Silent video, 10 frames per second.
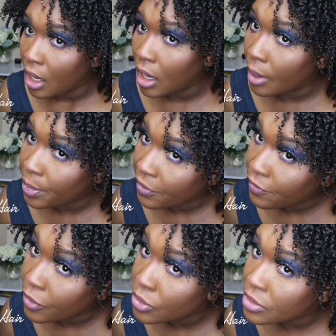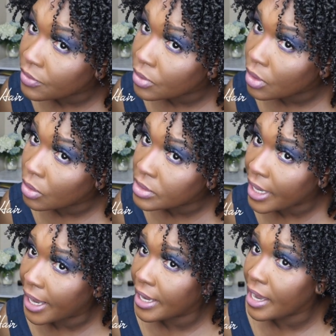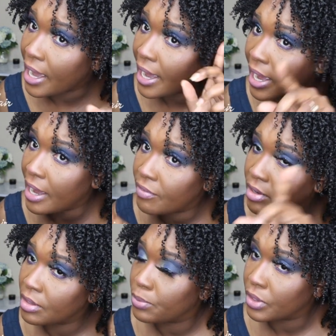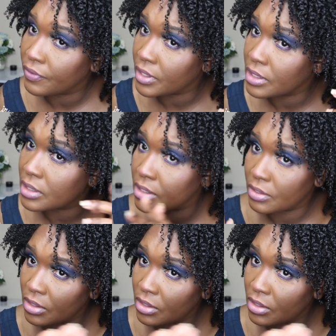The first day I have in the previous,